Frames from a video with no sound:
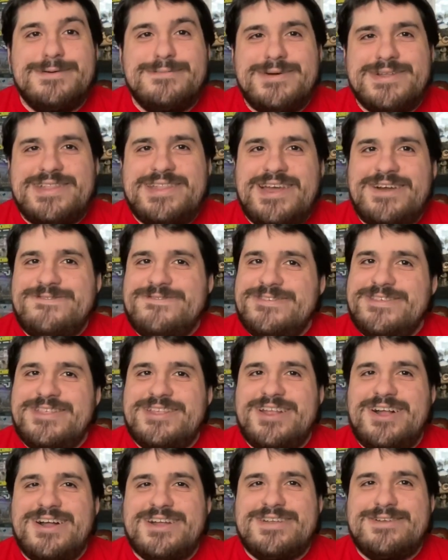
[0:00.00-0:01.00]
But definitely
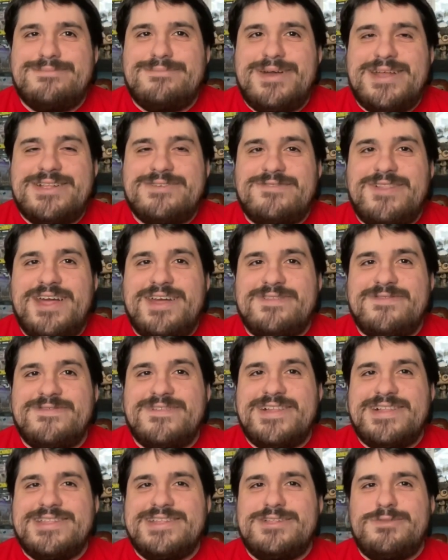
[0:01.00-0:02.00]
the Doctor might have
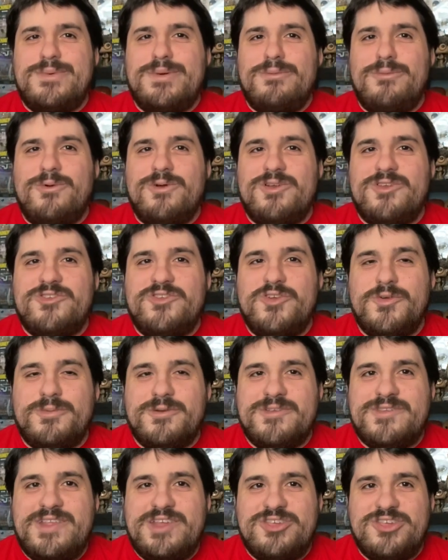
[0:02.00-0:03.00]
left a little bit more
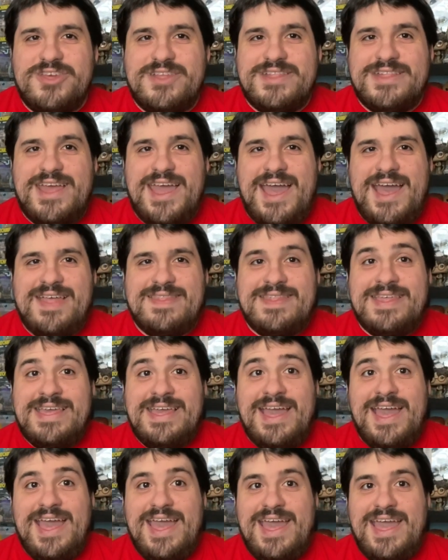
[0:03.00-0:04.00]
superstition at
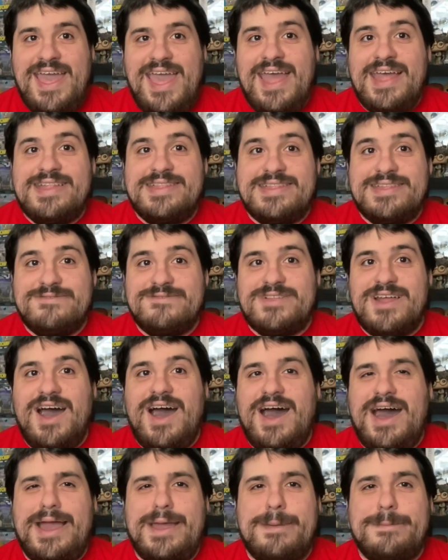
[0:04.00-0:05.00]
the end of
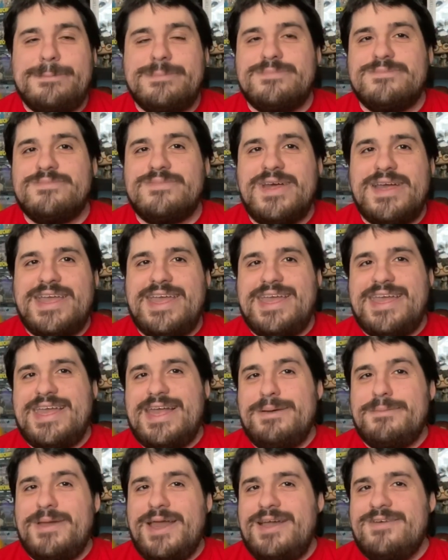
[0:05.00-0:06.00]
time.
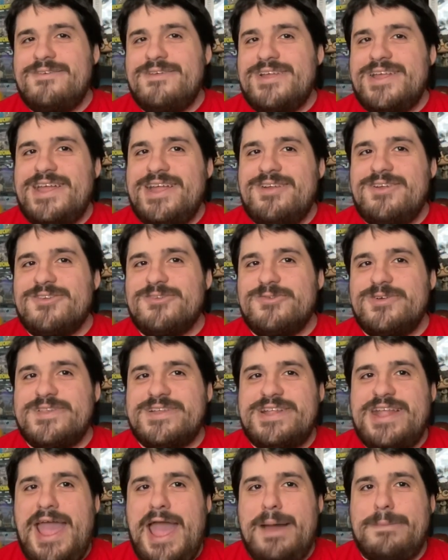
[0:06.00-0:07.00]
I'm kind of very curious
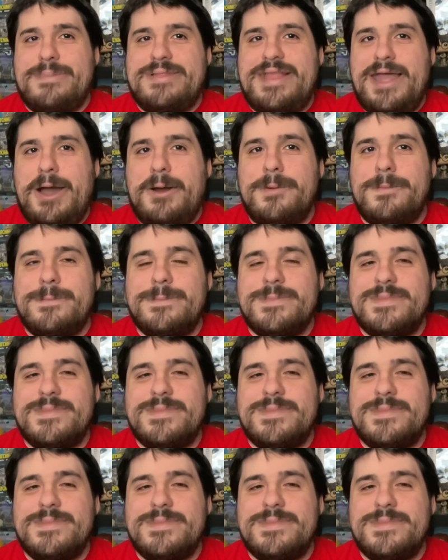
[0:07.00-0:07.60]
what's going to happen now.